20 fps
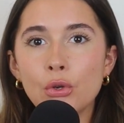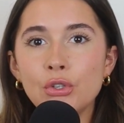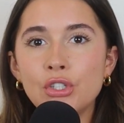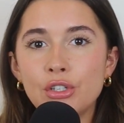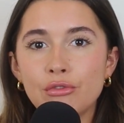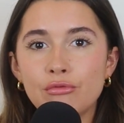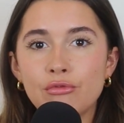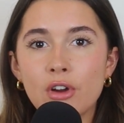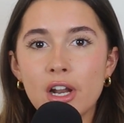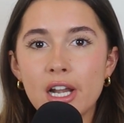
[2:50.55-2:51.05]

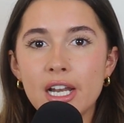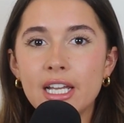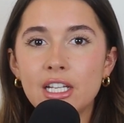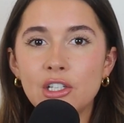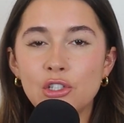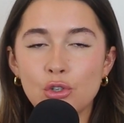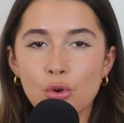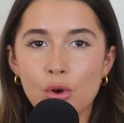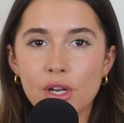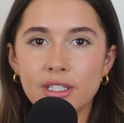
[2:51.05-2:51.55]
she really
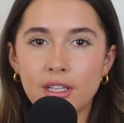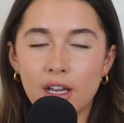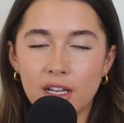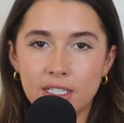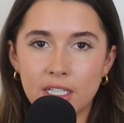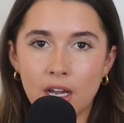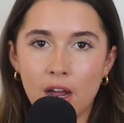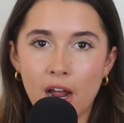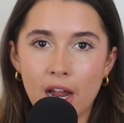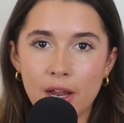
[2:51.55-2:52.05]
enjoys her
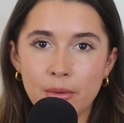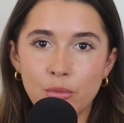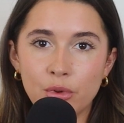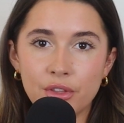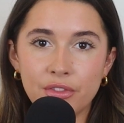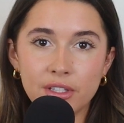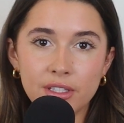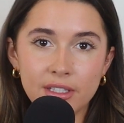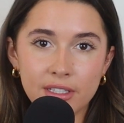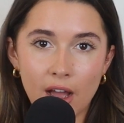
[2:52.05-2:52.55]
time
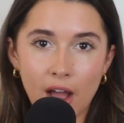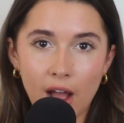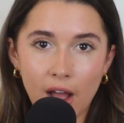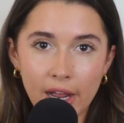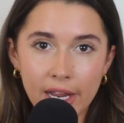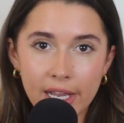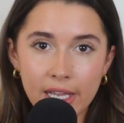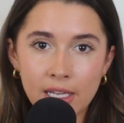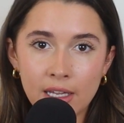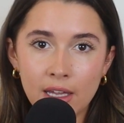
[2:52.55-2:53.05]
with this
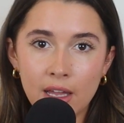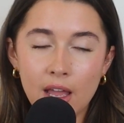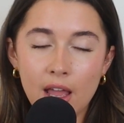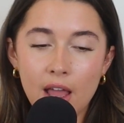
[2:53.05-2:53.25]
guy